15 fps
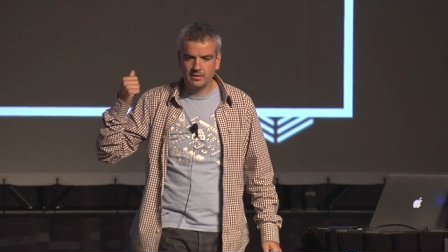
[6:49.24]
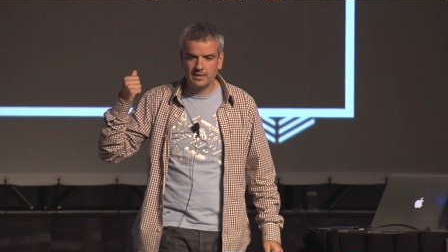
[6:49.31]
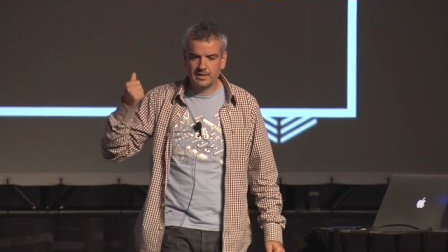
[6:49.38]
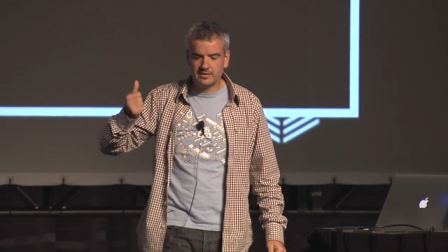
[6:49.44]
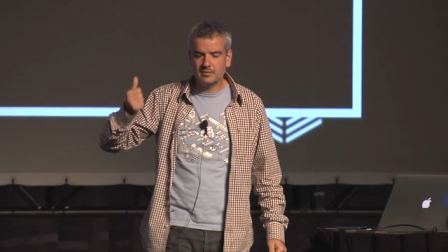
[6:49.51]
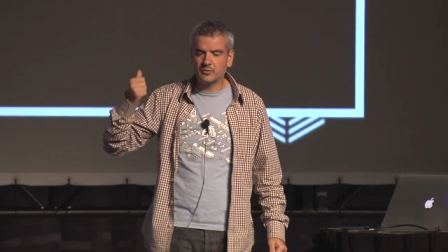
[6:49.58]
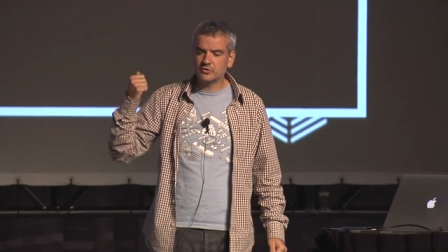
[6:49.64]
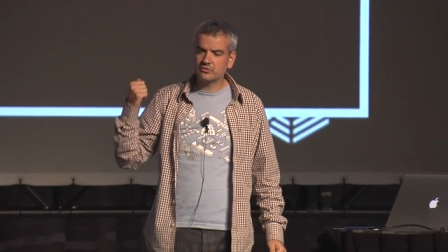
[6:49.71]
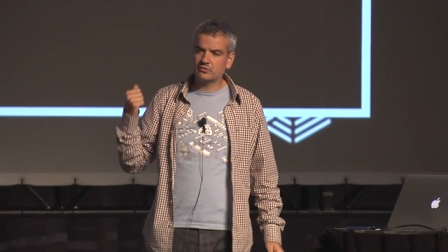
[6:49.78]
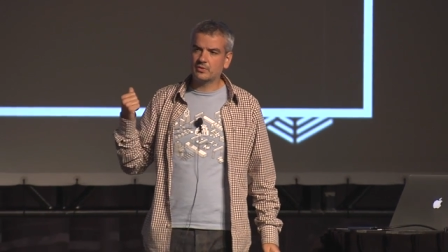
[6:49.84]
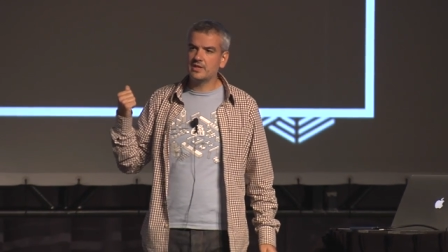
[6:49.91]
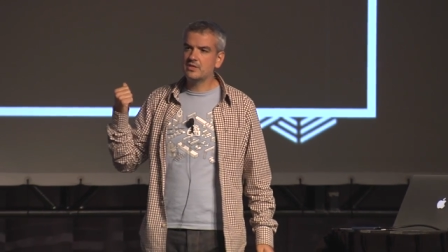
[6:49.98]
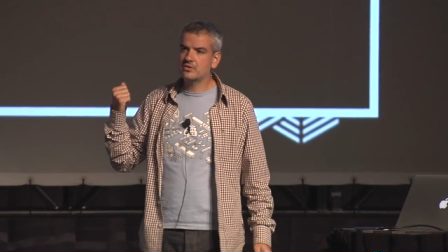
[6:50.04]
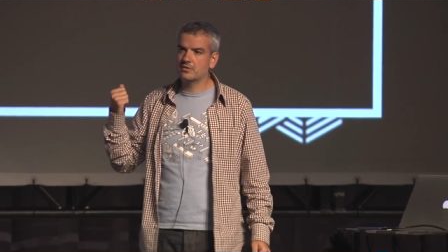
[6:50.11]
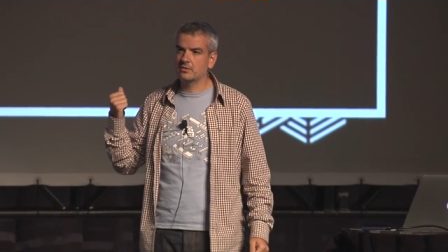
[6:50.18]
a
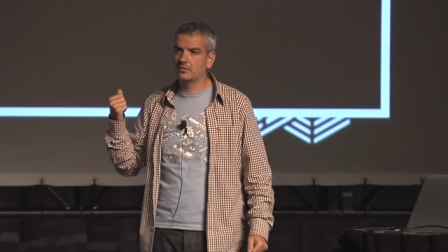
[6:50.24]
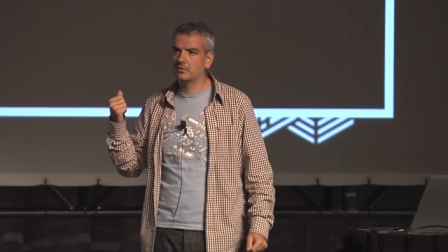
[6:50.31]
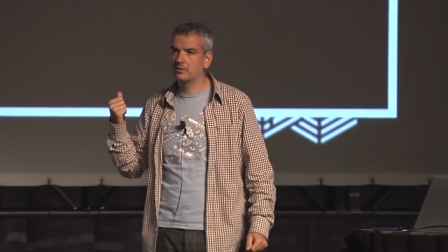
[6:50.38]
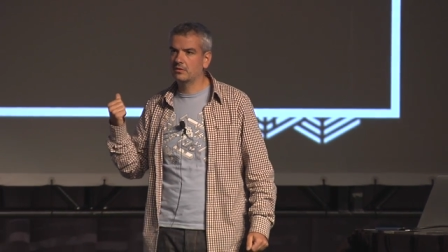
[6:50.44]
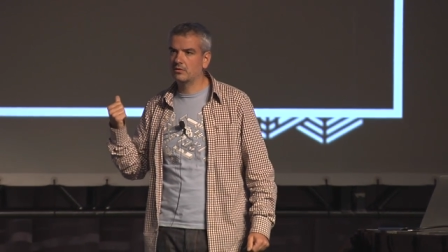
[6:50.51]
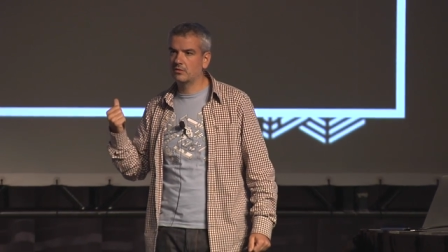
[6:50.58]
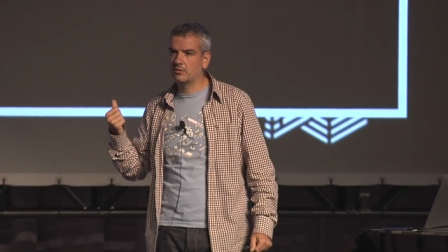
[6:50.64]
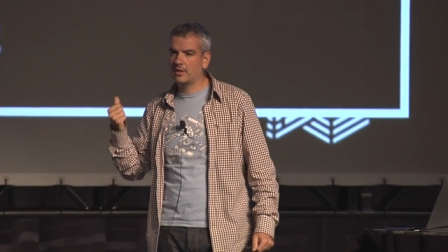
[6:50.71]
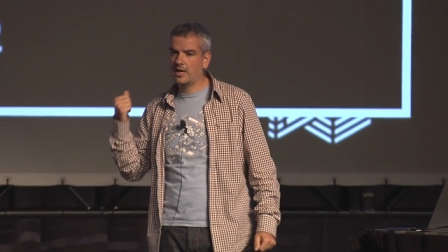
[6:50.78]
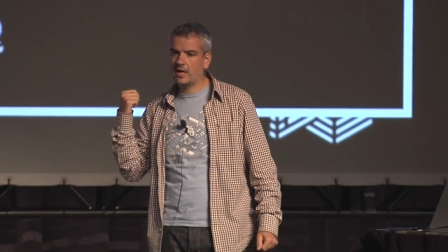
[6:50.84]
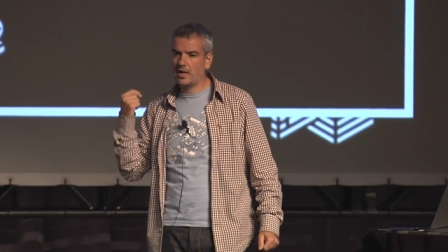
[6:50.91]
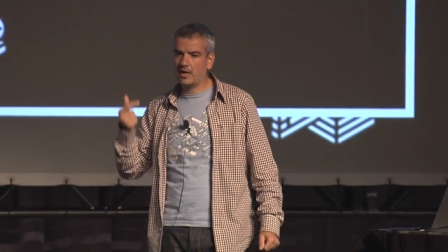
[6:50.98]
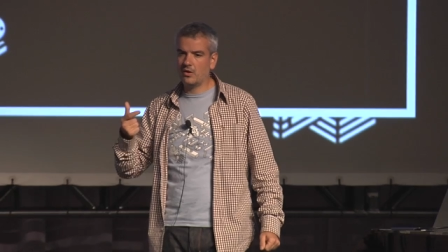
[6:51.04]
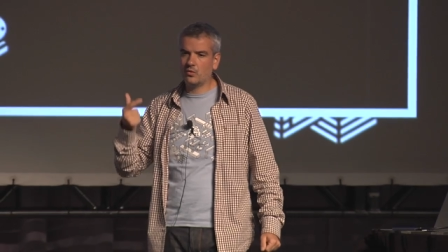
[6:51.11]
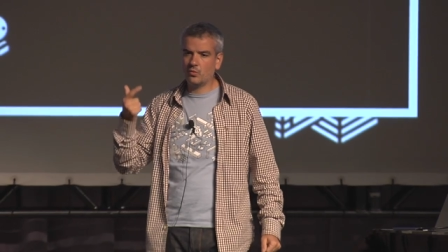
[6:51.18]
demonstration or
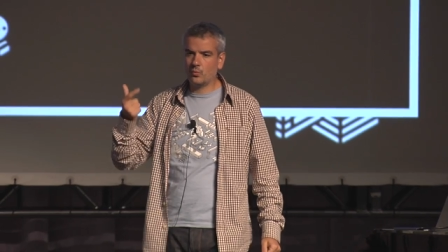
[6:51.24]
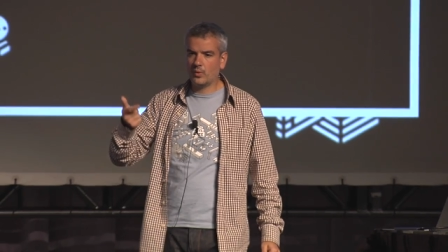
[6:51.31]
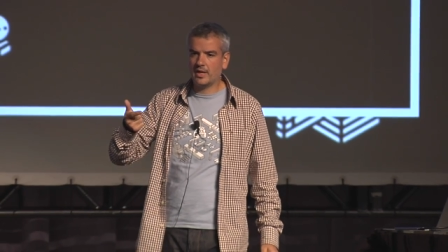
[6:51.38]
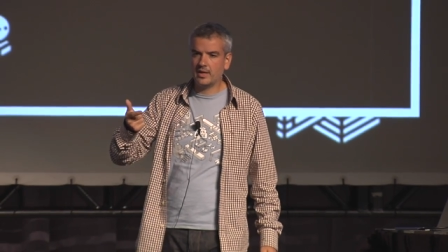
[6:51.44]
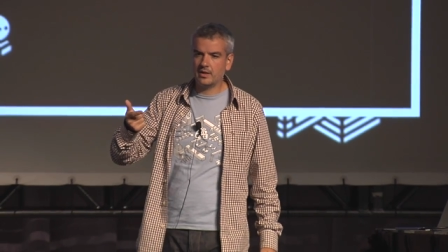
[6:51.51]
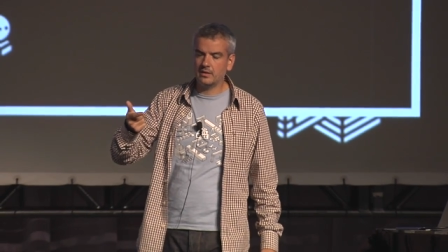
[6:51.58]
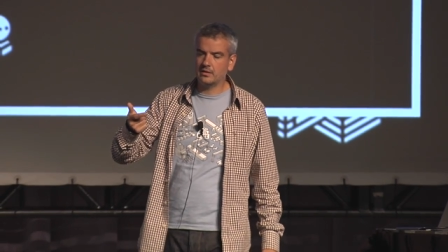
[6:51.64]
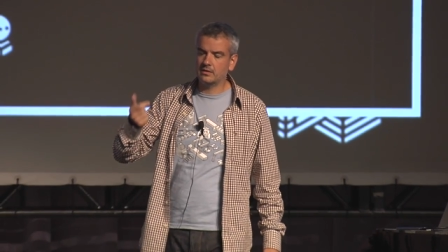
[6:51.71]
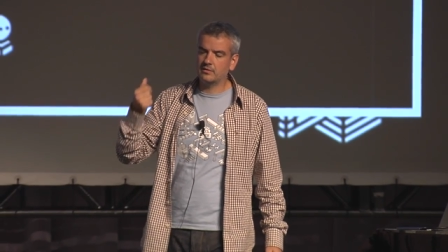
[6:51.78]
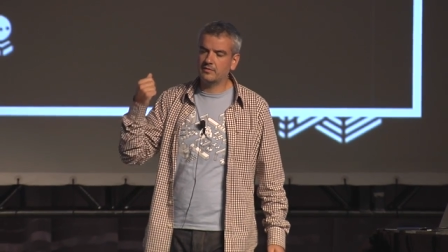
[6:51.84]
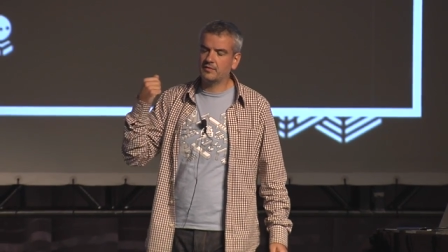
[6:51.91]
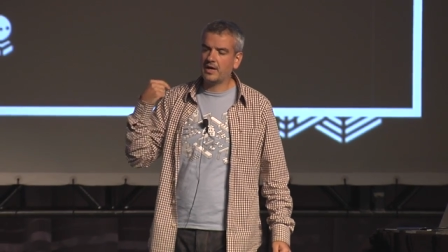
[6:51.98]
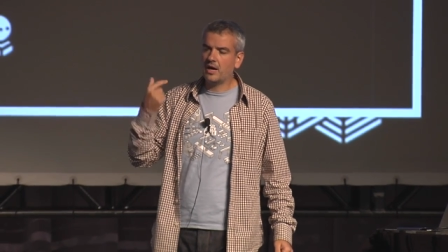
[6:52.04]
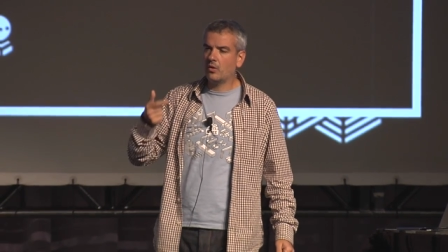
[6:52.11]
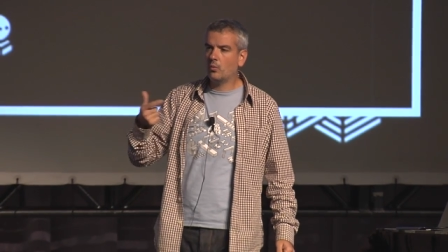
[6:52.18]
how
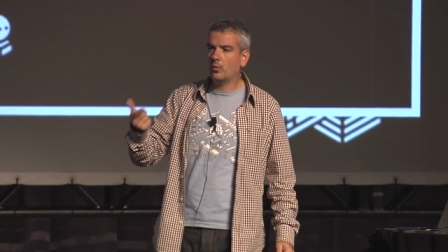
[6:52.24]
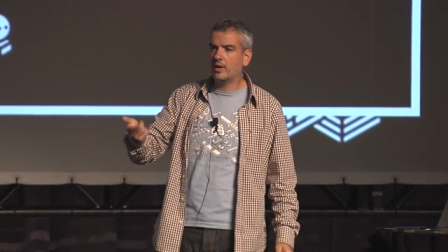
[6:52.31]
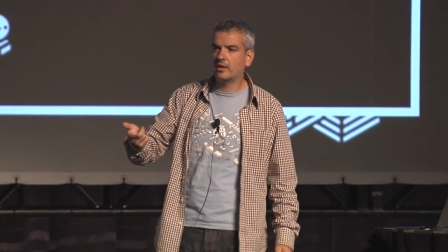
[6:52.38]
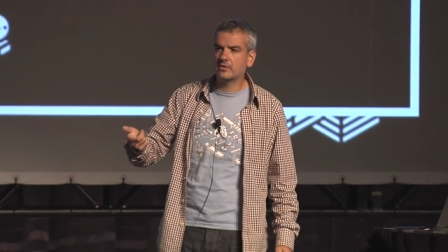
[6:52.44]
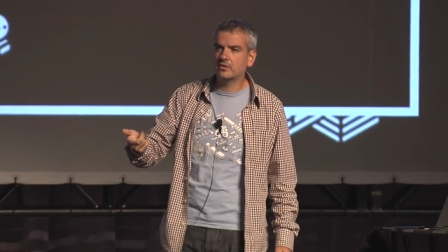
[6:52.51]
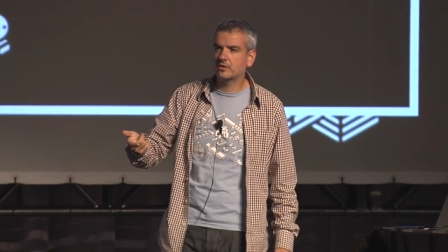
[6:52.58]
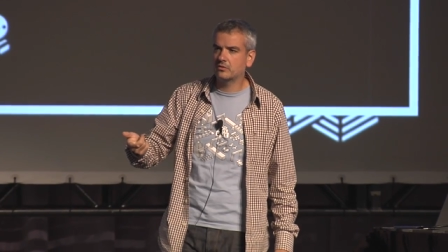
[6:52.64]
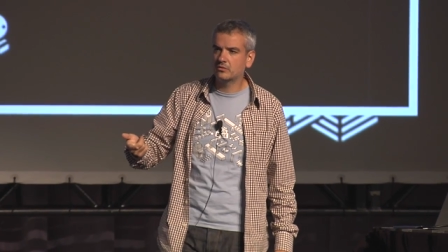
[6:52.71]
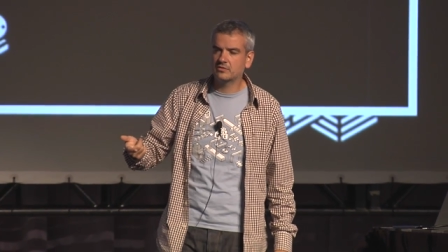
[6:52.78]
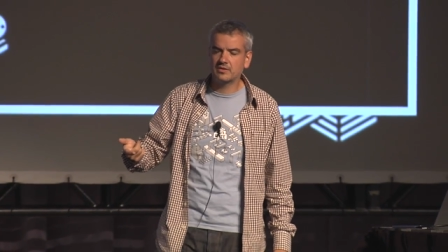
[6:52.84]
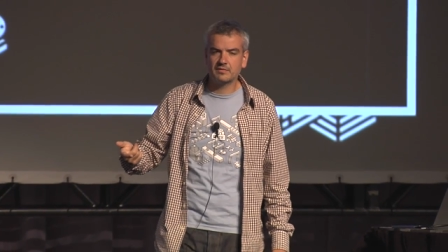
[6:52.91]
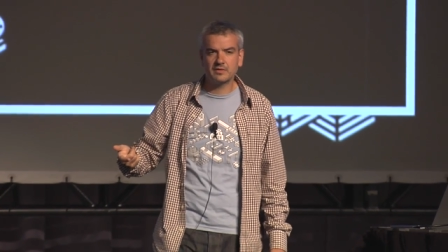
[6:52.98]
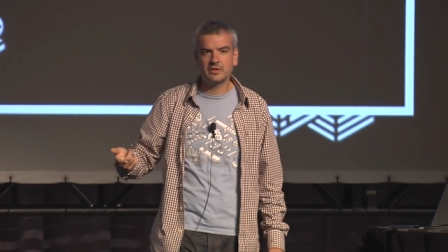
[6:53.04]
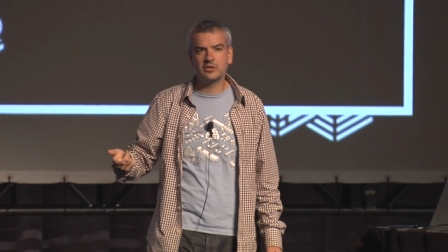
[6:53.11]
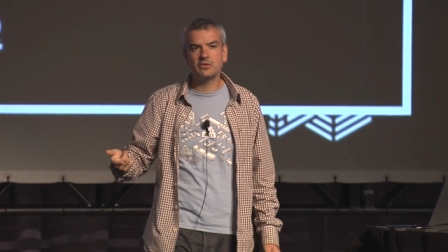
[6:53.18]
well you can do
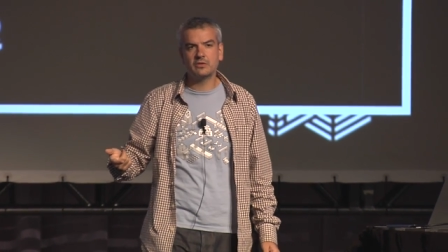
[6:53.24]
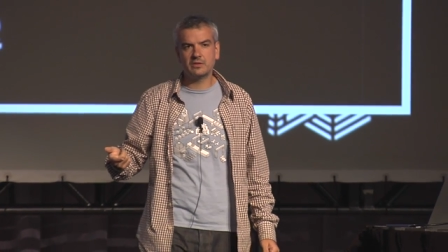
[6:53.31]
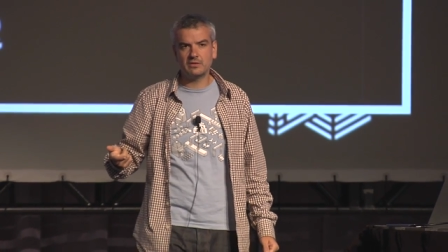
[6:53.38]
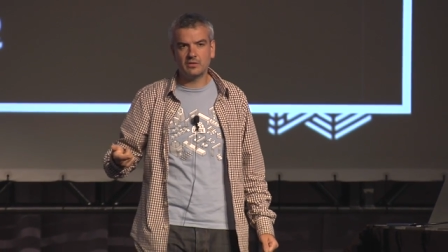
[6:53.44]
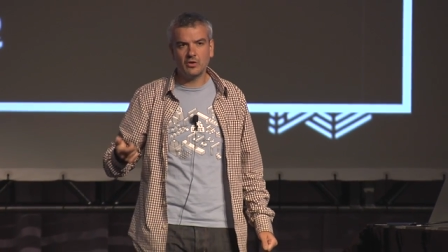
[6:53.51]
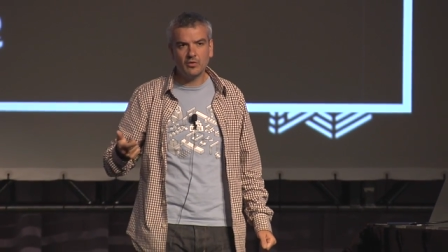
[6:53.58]
something in Unity.